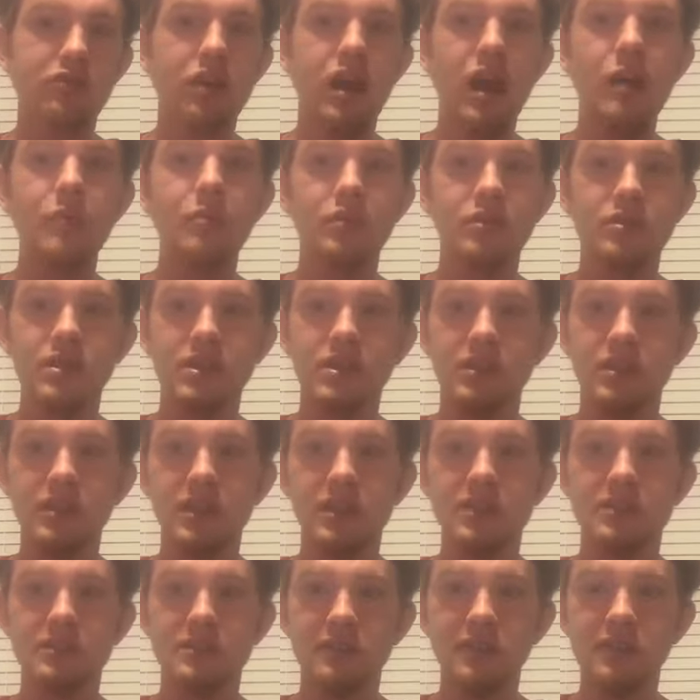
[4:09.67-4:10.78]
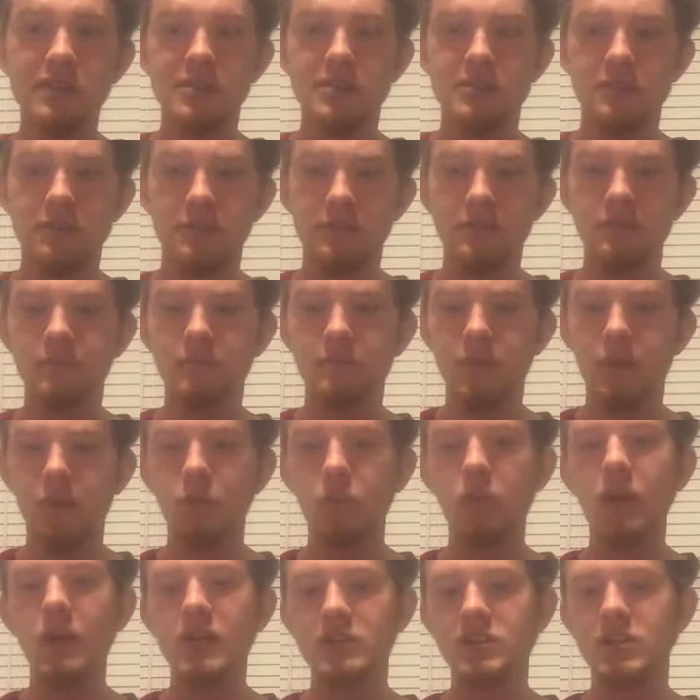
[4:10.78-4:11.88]
Roberts and Lance Archer
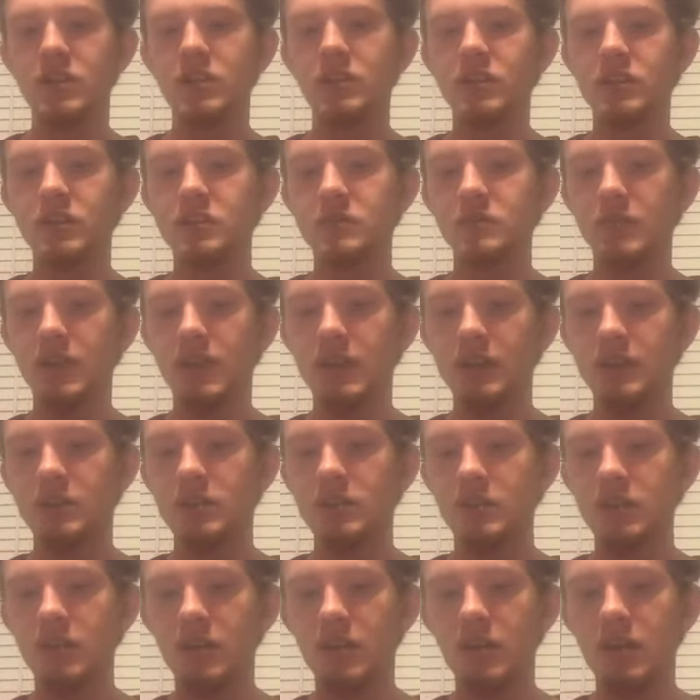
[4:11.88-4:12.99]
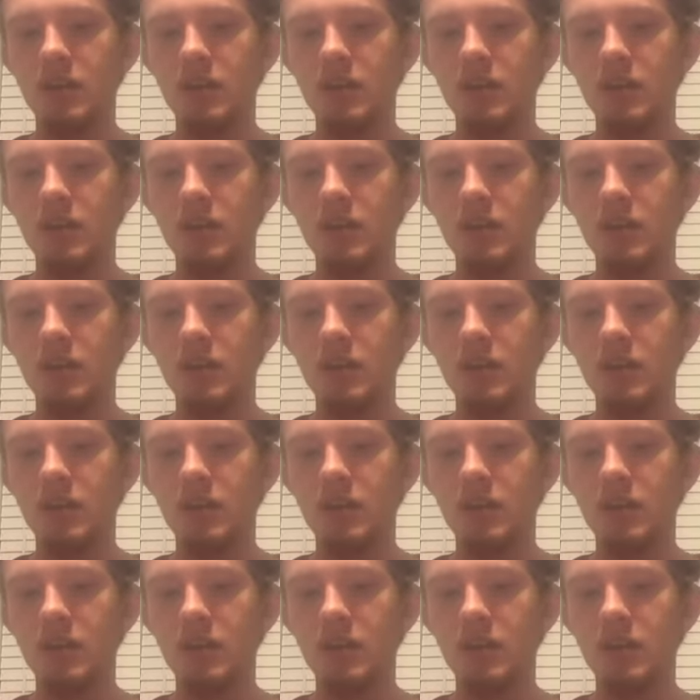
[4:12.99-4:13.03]
watching this match.